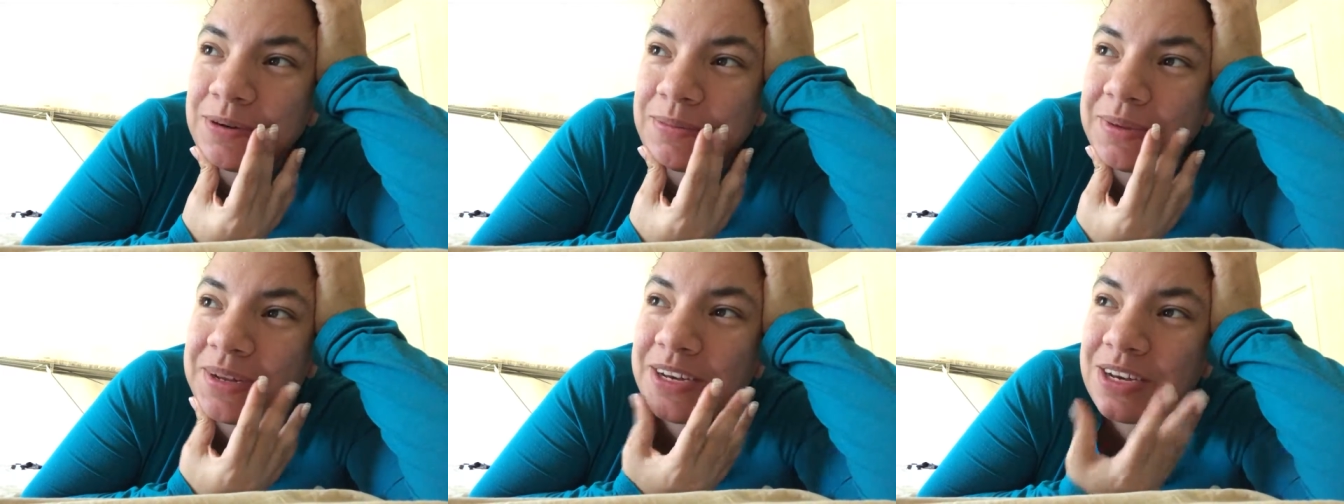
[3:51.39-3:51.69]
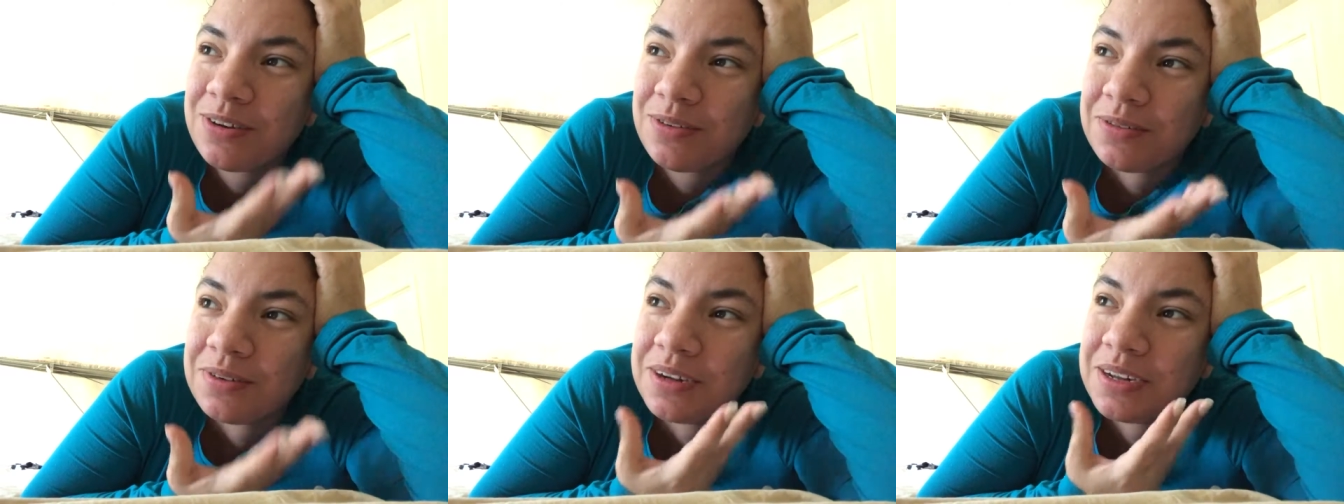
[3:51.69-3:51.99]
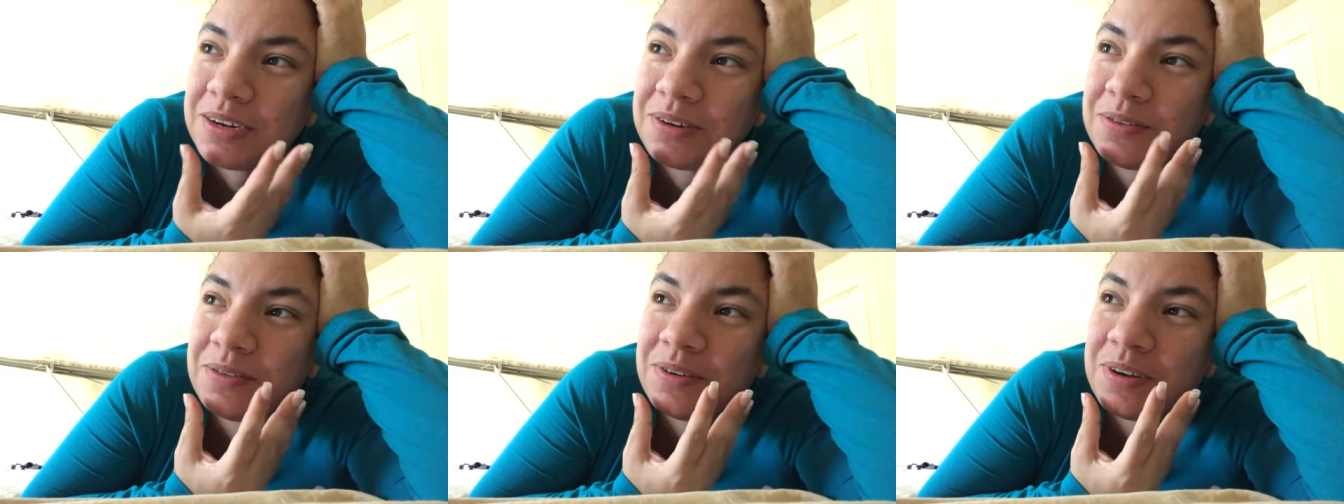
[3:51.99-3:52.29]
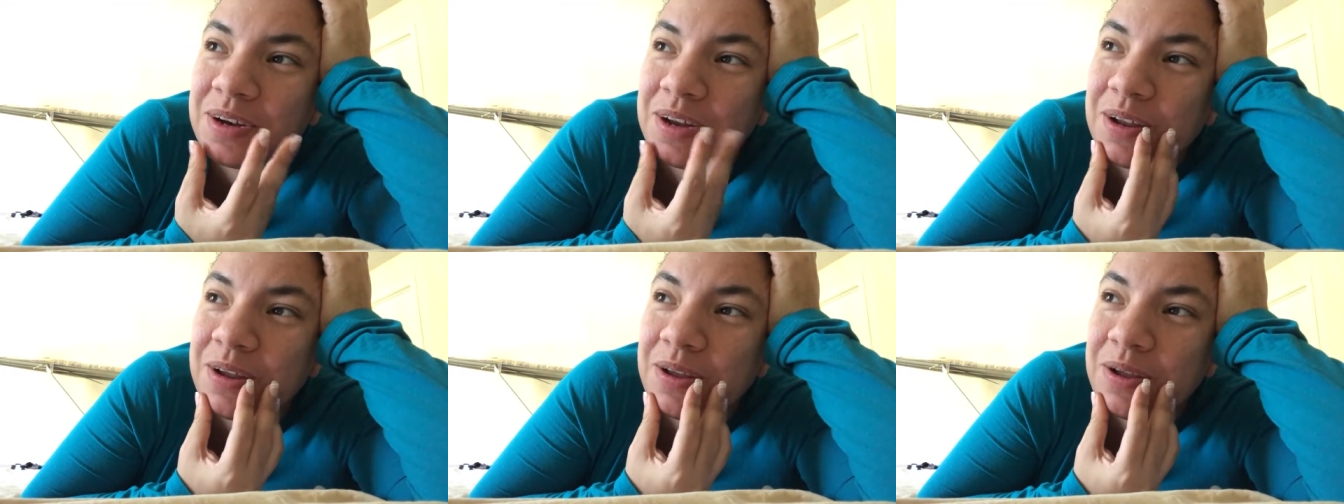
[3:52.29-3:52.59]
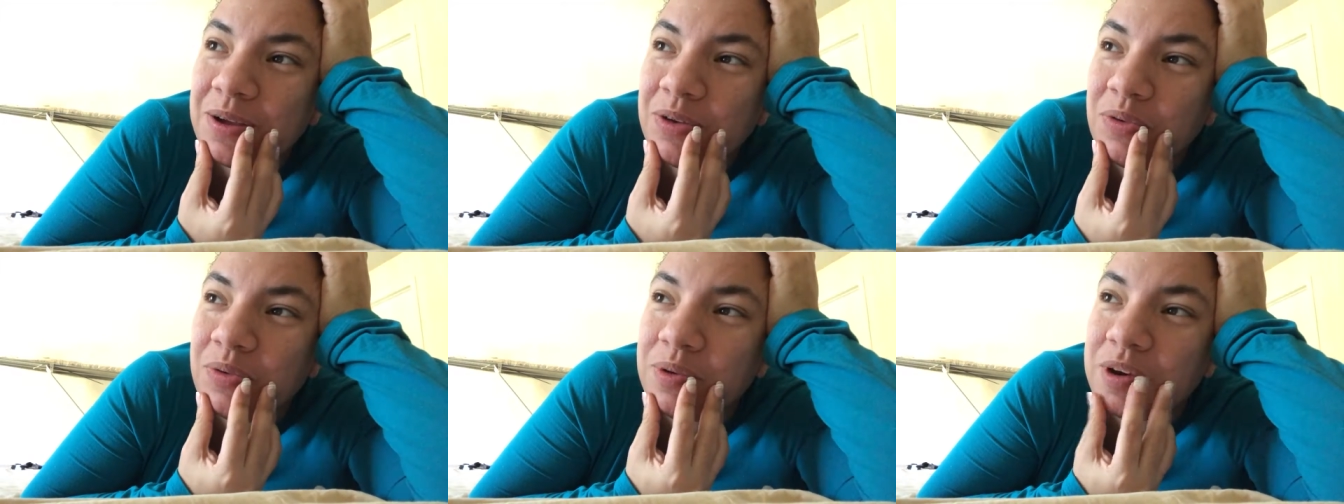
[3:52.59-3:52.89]
I want to be doing
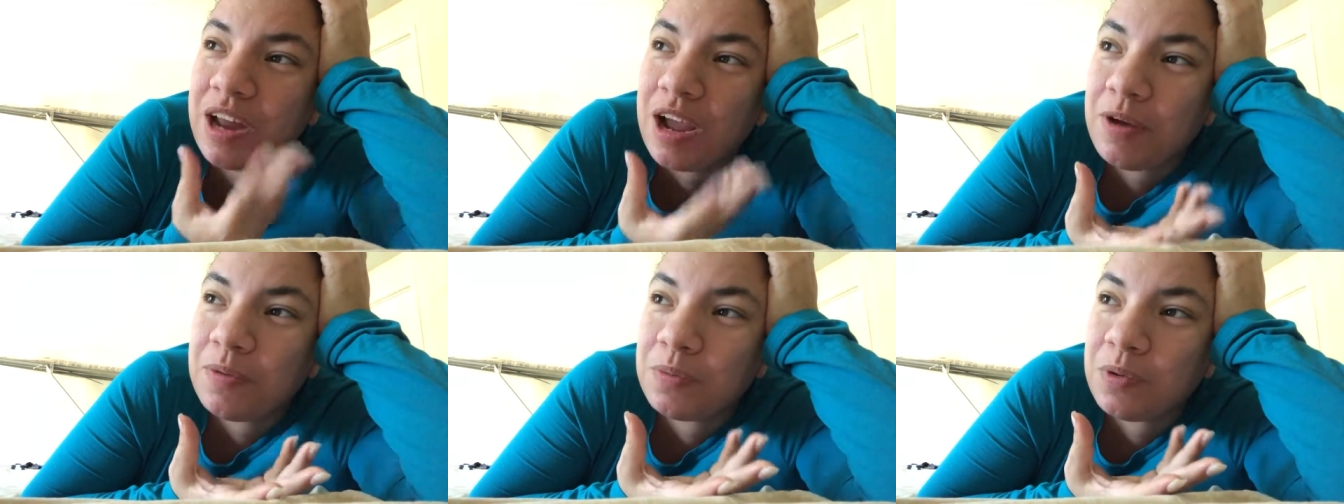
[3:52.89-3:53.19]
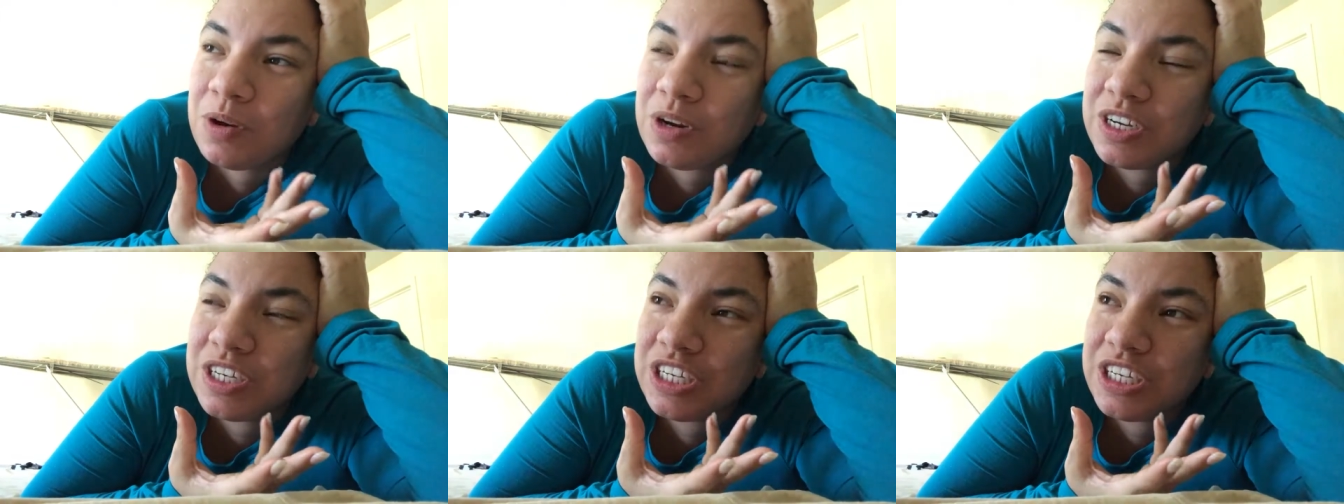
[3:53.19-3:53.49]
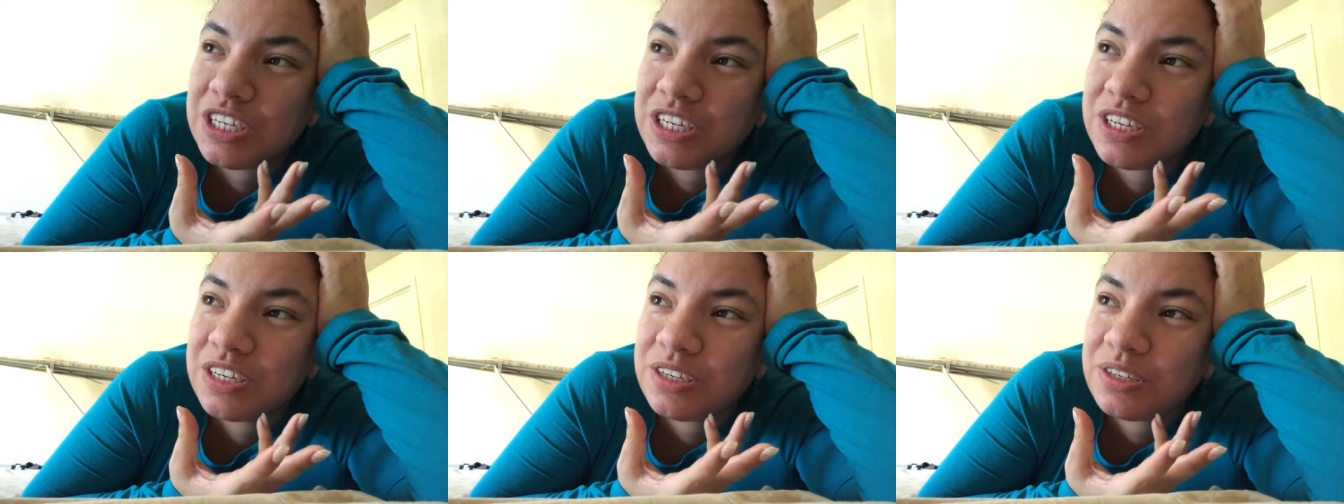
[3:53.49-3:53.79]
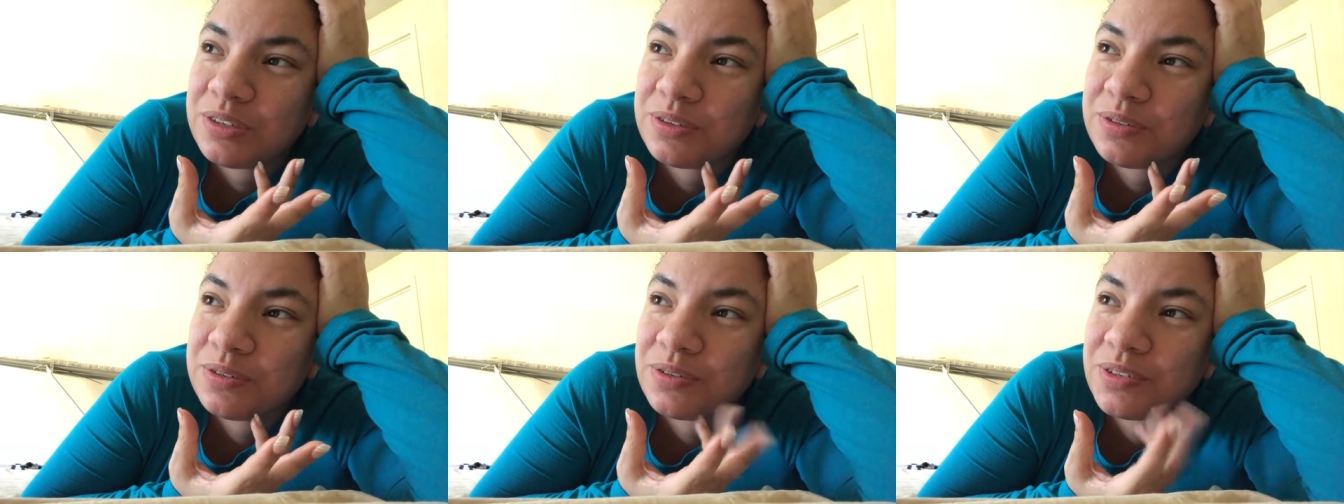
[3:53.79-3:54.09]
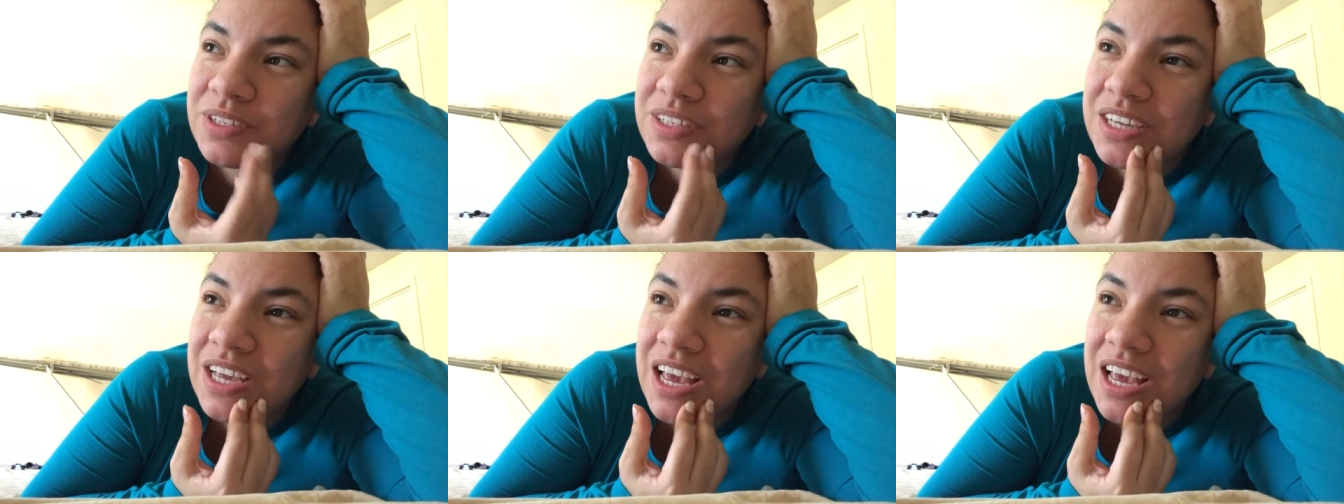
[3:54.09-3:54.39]
what I want to
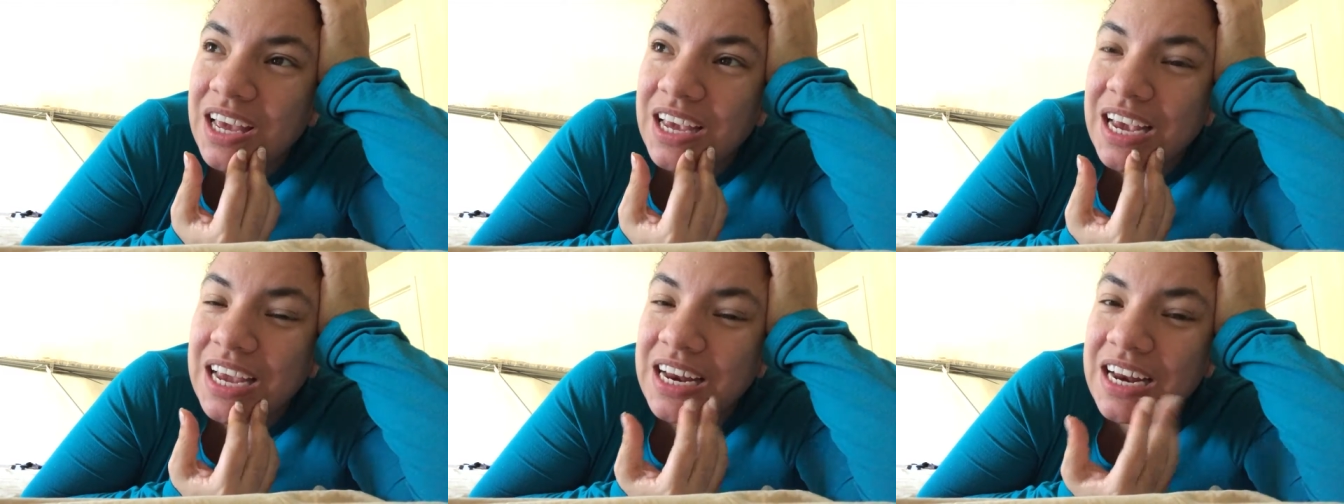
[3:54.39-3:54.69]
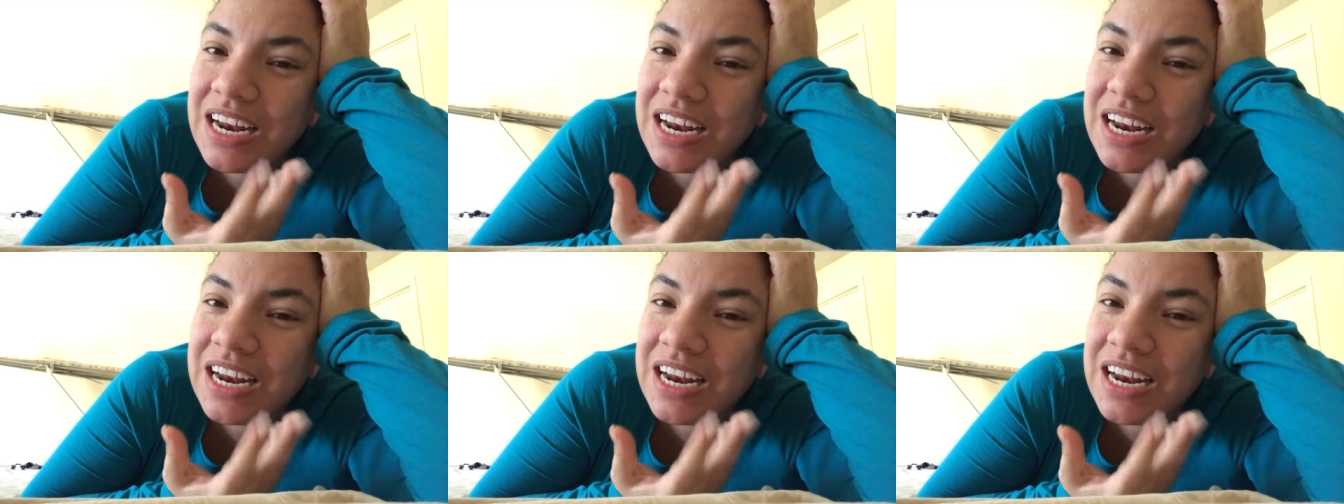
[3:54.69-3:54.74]
do.